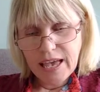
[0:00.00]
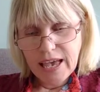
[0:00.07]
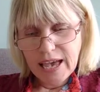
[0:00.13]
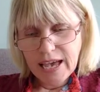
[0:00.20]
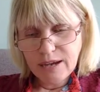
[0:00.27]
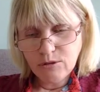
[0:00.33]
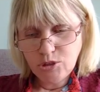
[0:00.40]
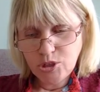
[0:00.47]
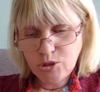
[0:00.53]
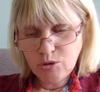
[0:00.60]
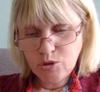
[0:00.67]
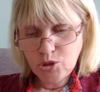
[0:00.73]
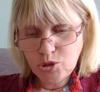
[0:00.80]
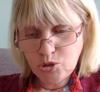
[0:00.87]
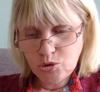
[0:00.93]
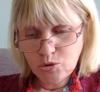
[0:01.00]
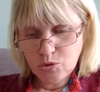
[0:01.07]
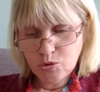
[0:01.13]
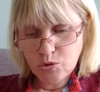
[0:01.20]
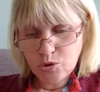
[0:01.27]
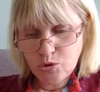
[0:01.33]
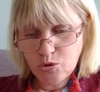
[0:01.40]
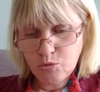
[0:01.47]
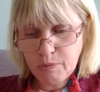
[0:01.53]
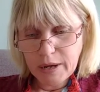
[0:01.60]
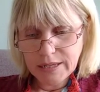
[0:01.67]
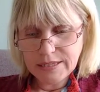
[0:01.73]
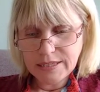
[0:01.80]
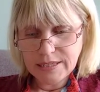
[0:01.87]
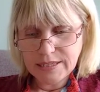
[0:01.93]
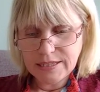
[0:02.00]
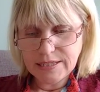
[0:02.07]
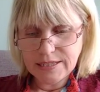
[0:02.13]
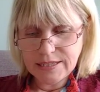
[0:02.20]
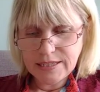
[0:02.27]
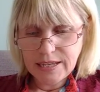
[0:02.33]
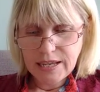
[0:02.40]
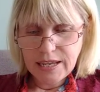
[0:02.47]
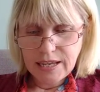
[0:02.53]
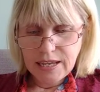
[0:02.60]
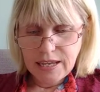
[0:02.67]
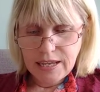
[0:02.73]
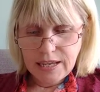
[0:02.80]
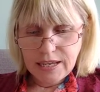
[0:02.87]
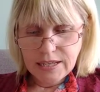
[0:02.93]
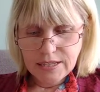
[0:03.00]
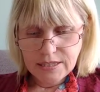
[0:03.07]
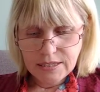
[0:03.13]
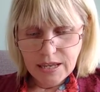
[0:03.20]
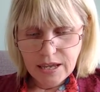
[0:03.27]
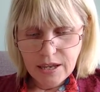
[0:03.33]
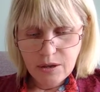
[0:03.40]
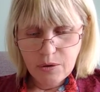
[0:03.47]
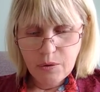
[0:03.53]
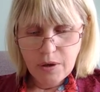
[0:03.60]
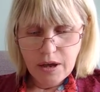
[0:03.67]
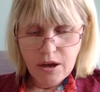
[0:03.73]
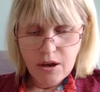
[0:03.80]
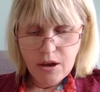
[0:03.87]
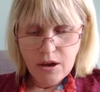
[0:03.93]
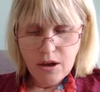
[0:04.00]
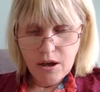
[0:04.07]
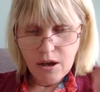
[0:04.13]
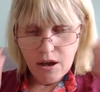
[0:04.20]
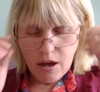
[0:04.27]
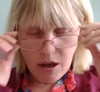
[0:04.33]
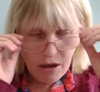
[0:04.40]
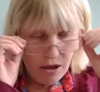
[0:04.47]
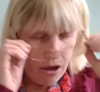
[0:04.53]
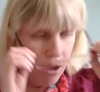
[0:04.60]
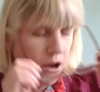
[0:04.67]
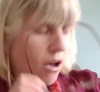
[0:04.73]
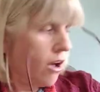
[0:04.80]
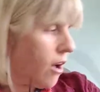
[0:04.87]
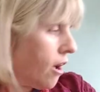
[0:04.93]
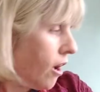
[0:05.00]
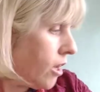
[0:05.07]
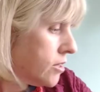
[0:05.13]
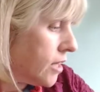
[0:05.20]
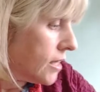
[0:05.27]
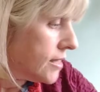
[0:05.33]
How do you store your patterns? So I